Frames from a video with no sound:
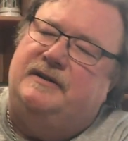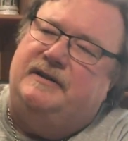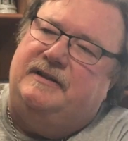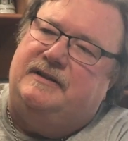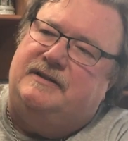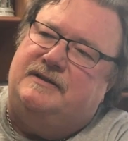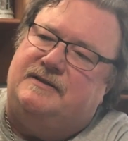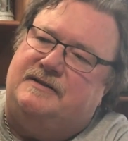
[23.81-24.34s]

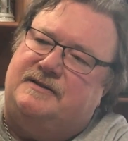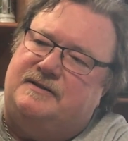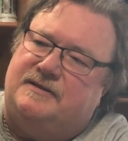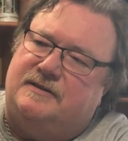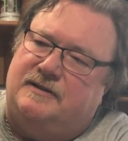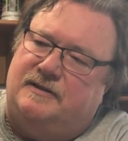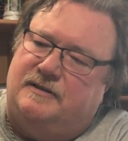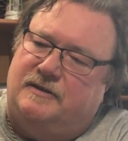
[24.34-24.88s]

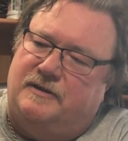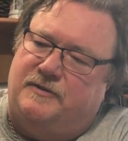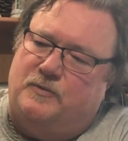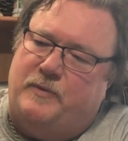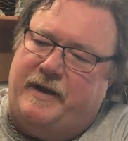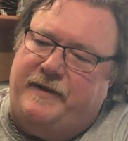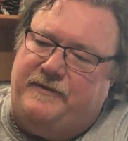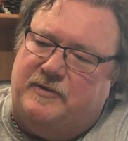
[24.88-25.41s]
is the
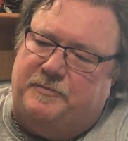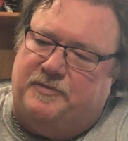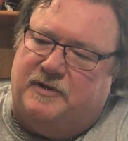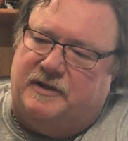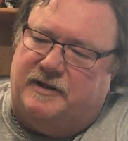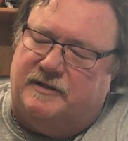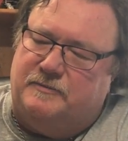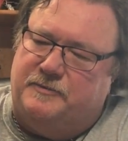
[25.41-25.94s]
Wavian
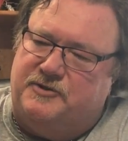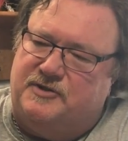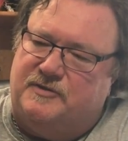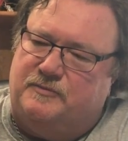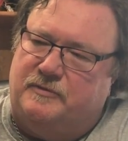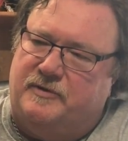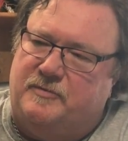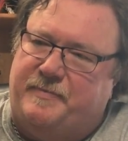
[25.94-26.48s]
product, which
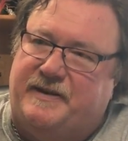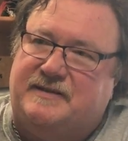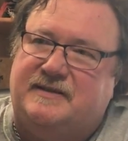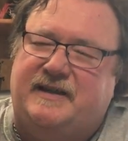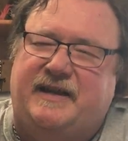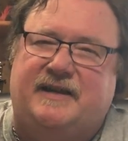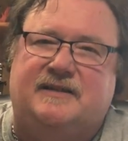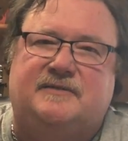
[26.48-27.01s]
is one of the best
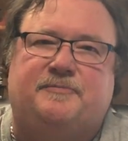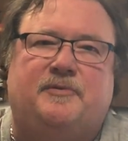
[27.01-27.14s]
cans,